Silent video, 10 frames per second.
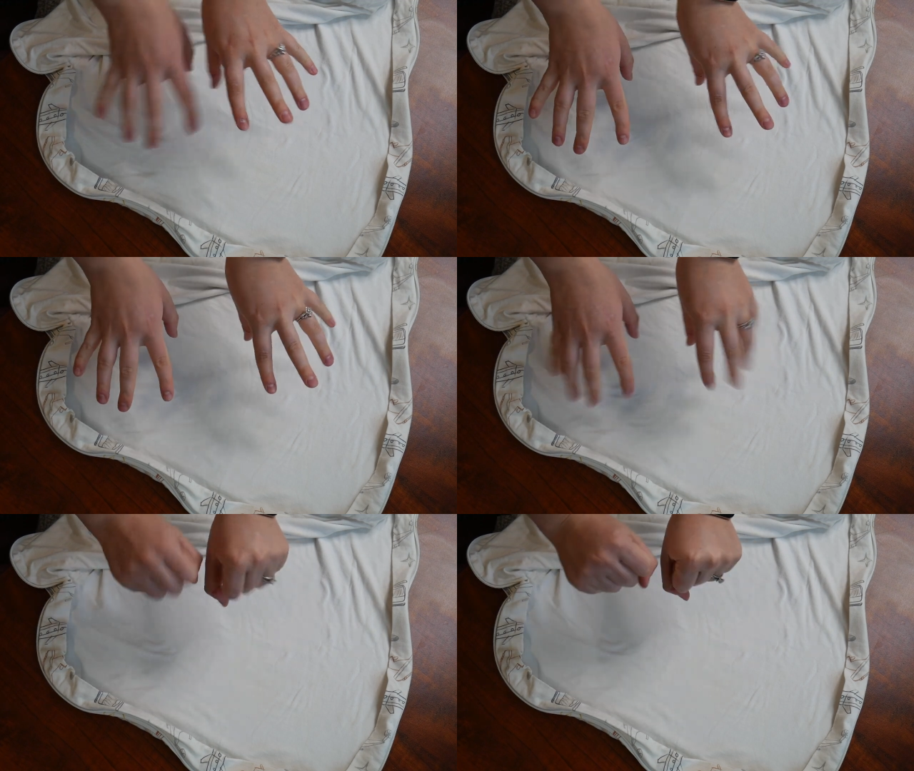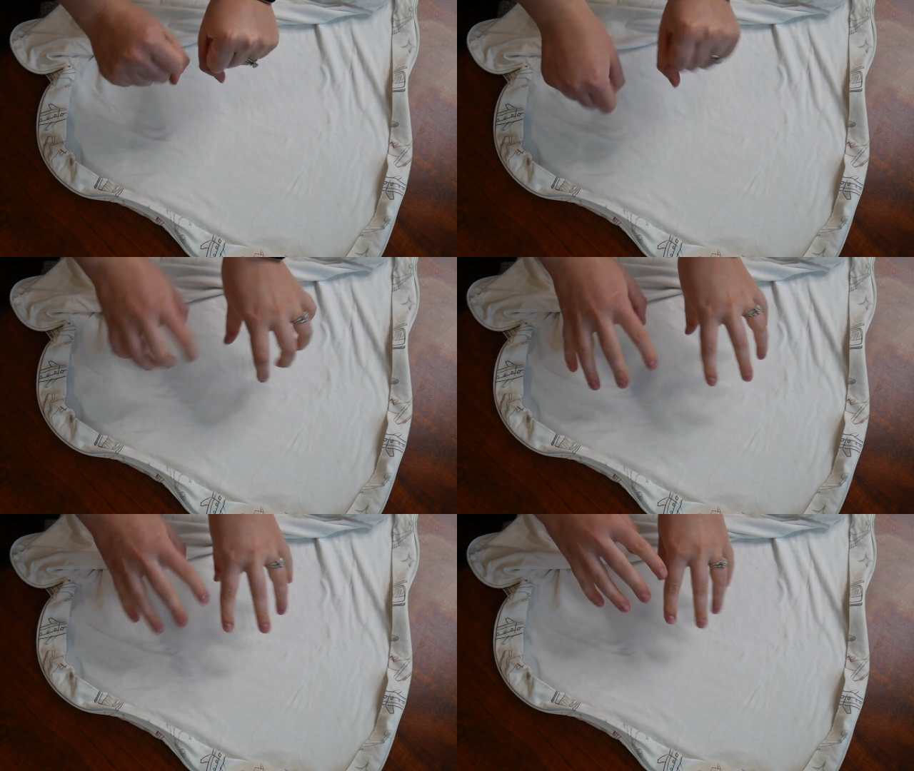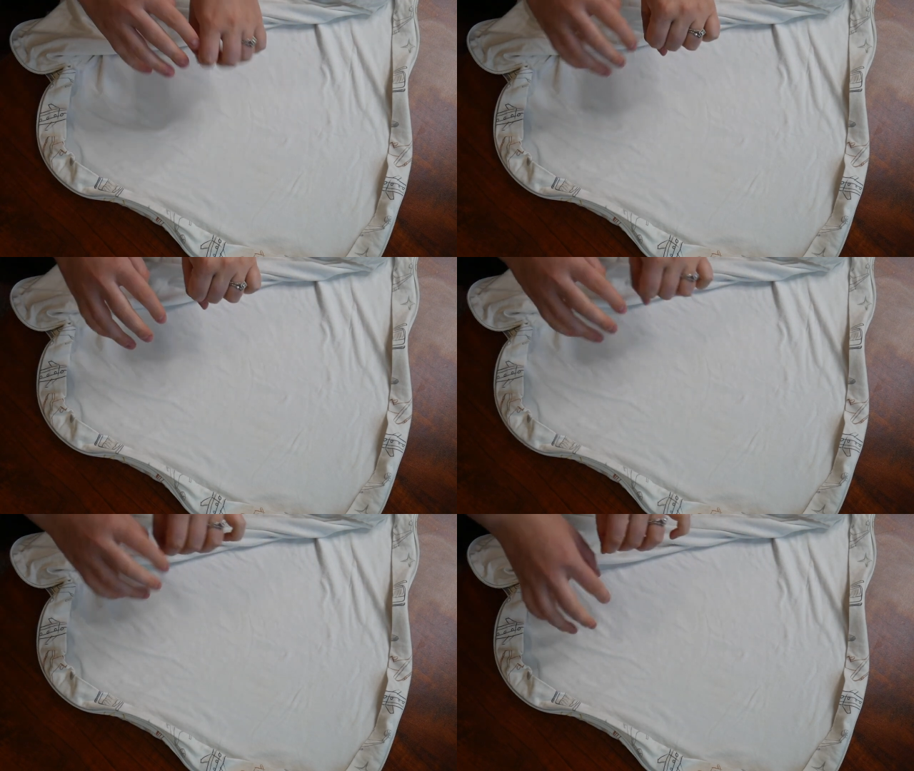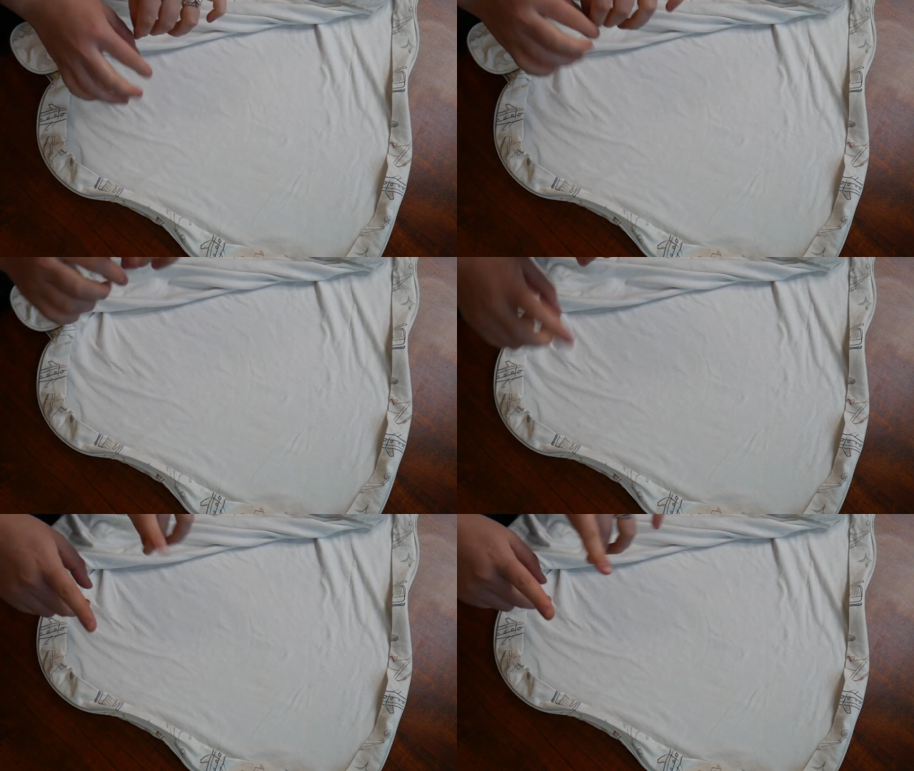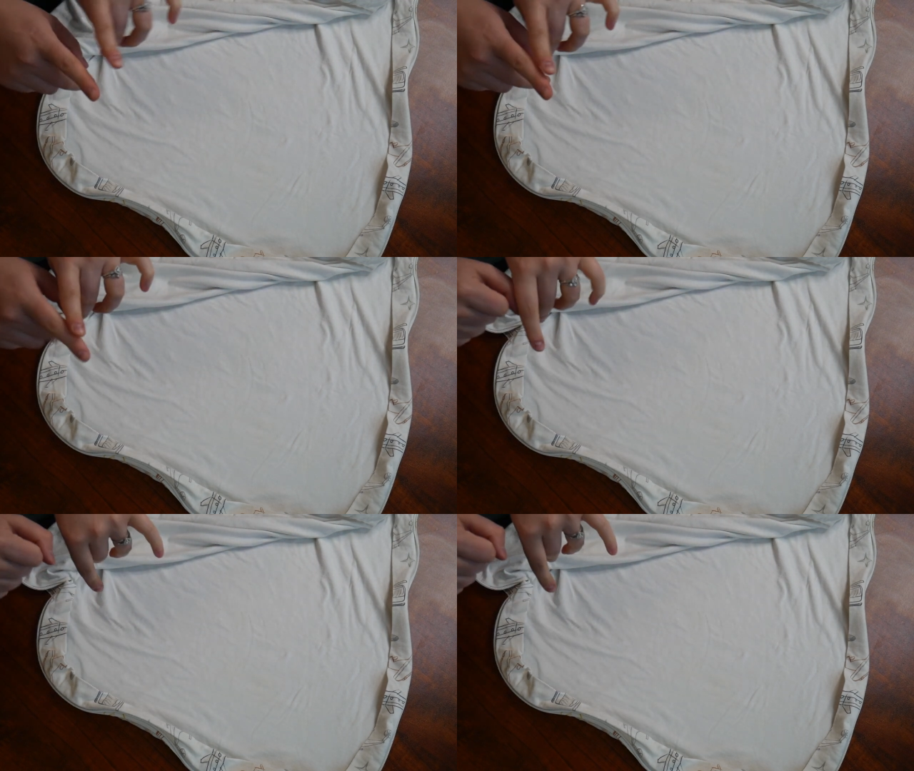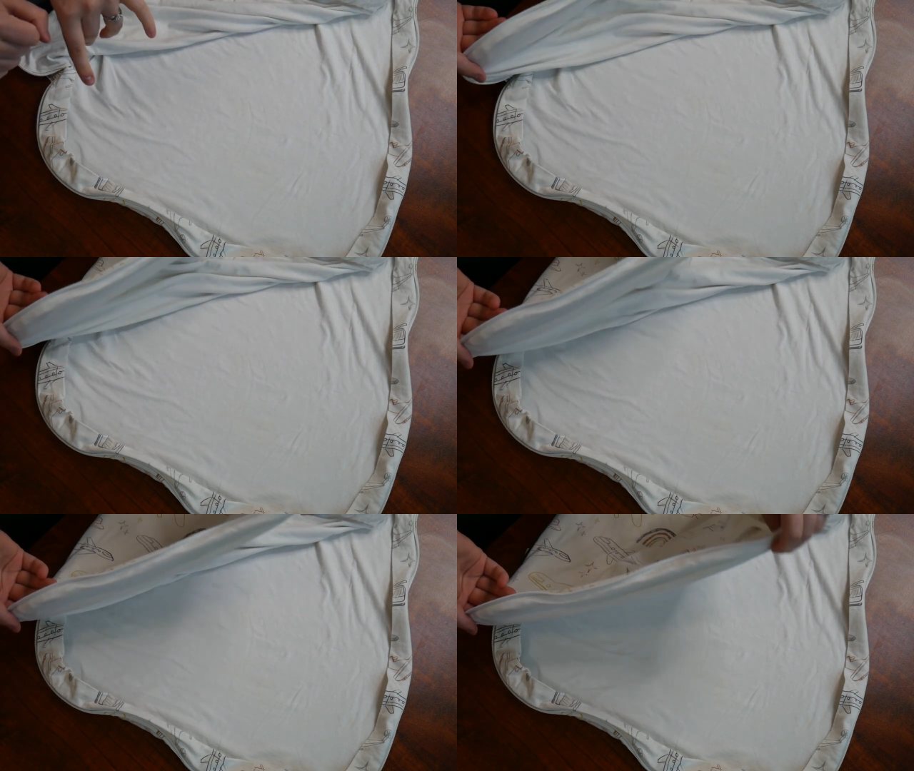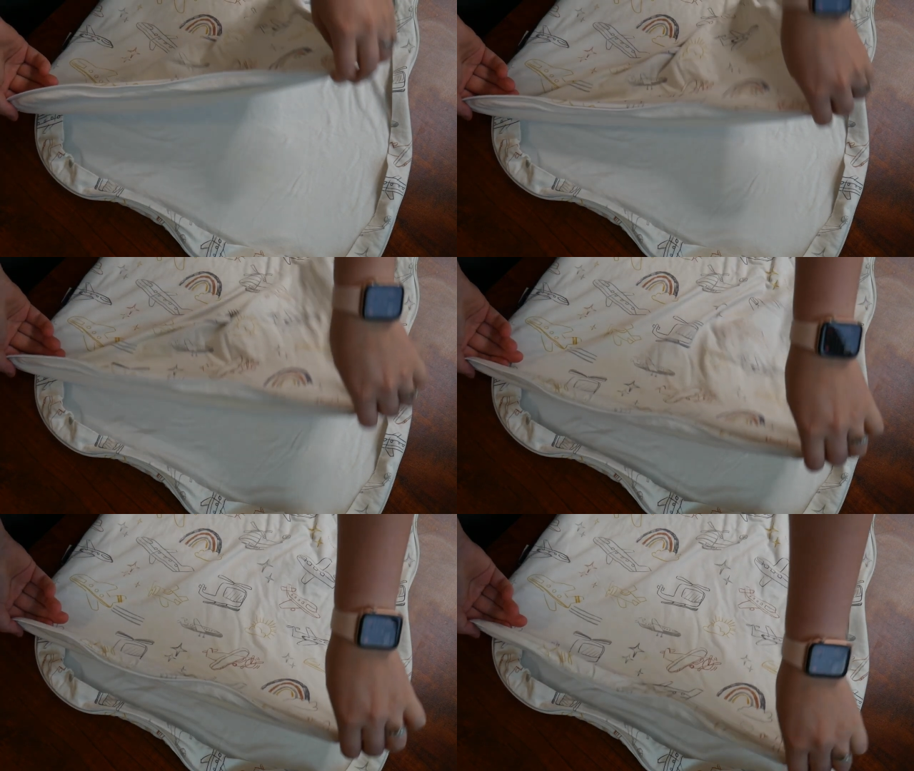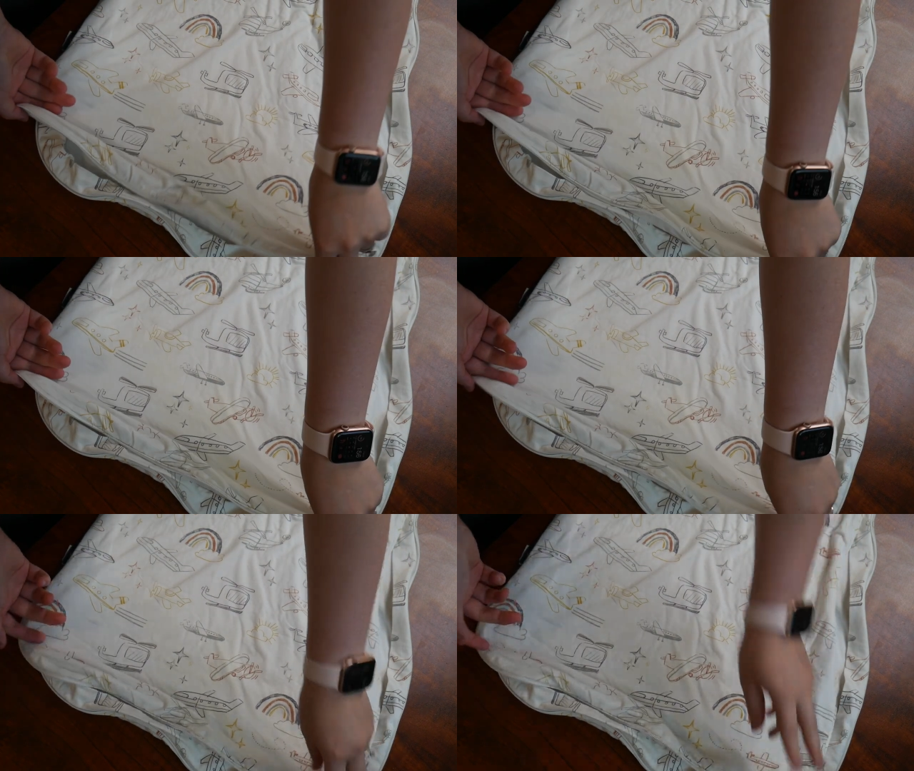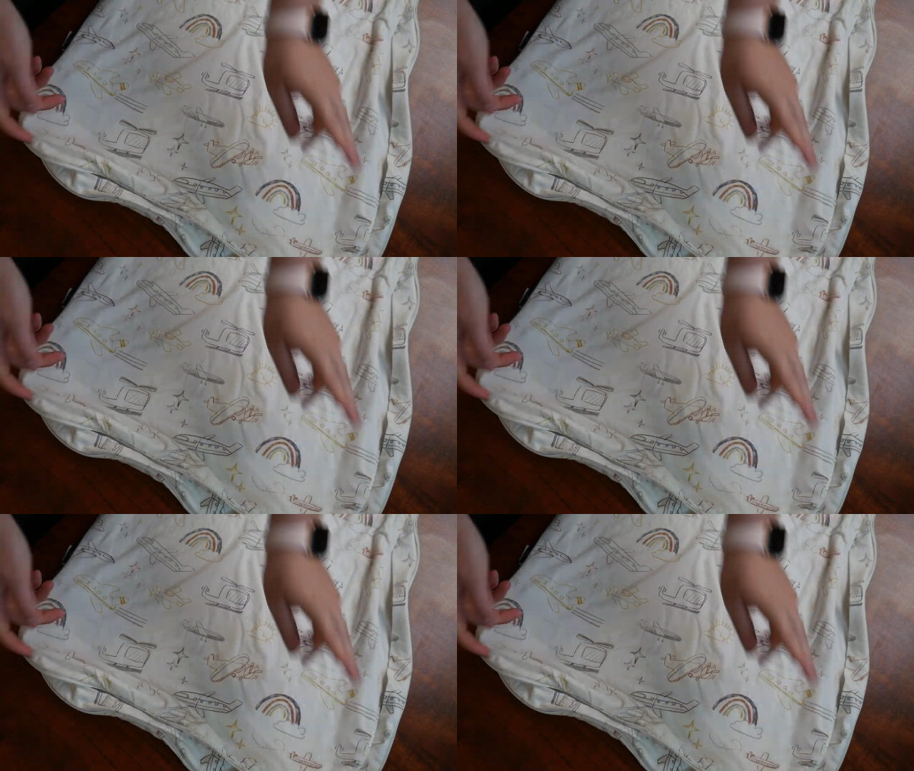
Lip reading: [unreadable: no face in view]